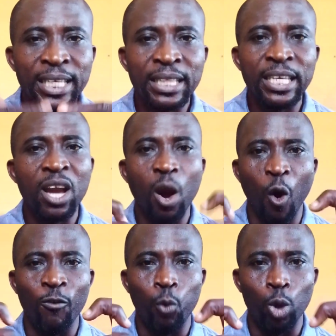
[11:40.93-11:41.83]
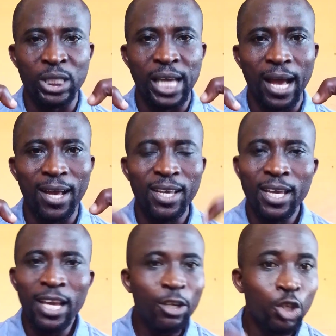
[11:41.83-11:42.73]
intake of water.
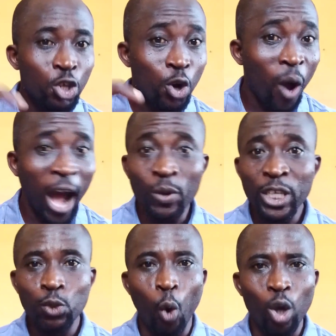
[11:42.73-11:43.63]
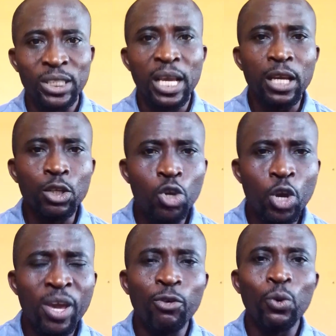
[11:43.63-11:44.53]
Do you know how it works? Do
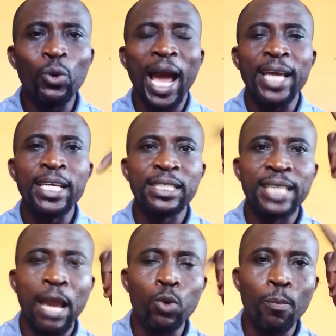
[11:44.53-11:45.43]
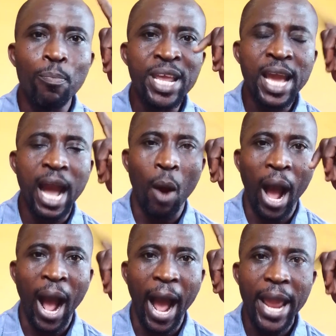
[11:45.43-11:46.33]
you even know that each time we blink
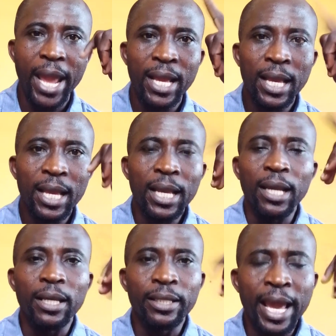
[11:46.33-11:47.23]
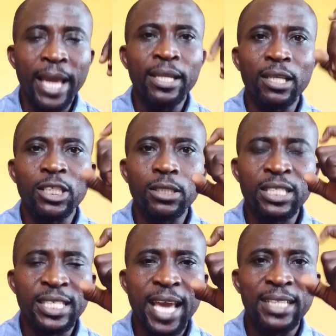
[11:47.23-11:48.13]
our eye, then
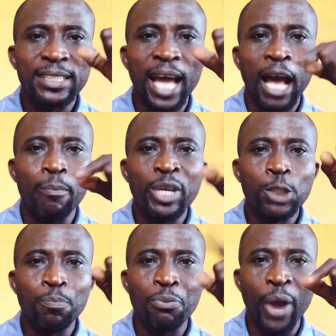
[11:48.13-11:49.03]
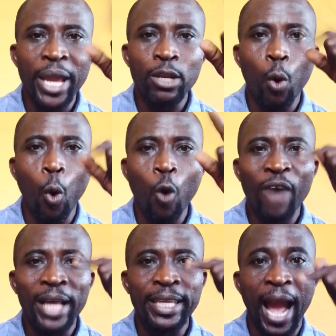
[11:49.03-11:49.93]
tears are being spread
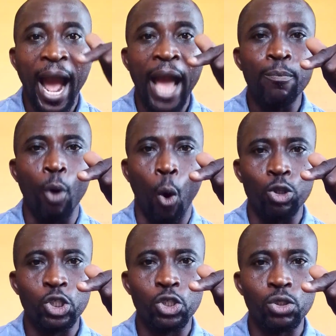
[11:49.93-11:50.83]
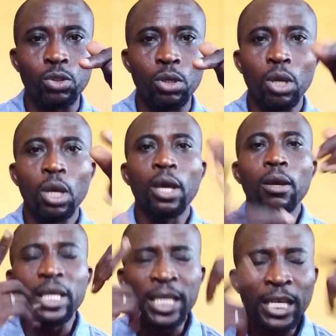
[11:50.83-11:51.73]
over the eyeballs?
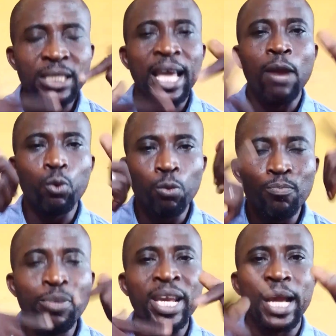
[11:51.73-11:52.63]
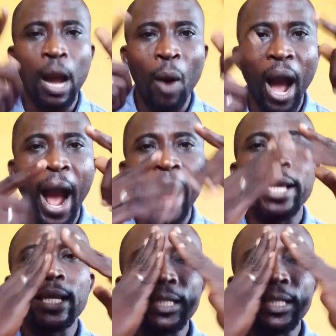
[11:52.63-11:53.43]
Each time we blink our eye,